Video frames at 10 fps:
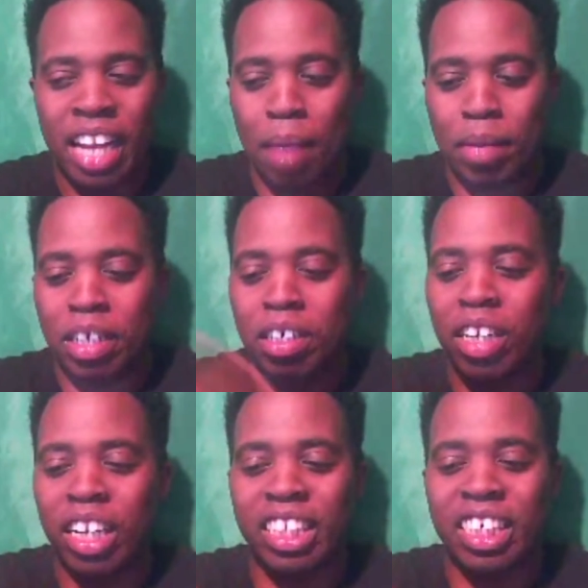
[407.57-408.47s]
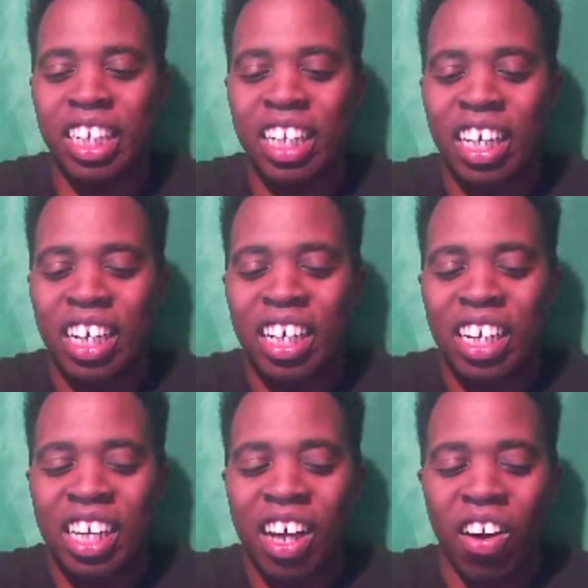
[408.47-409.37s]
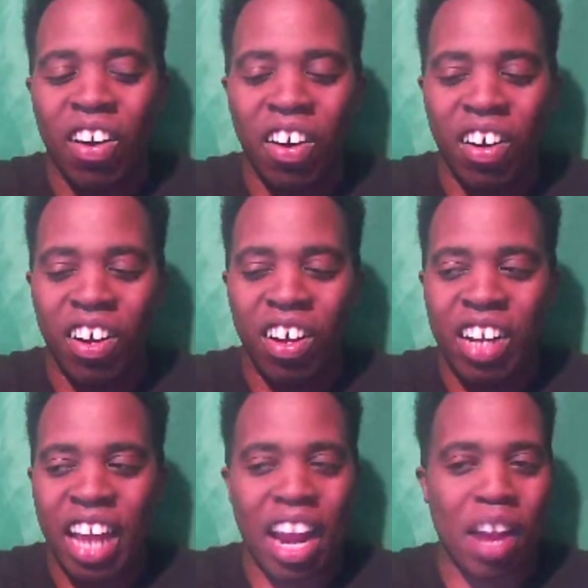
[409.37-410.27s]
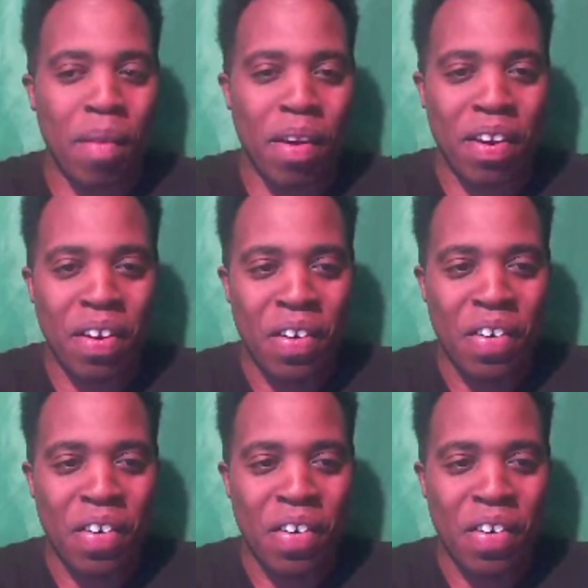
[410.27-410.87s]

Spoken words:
got me hooked on anime.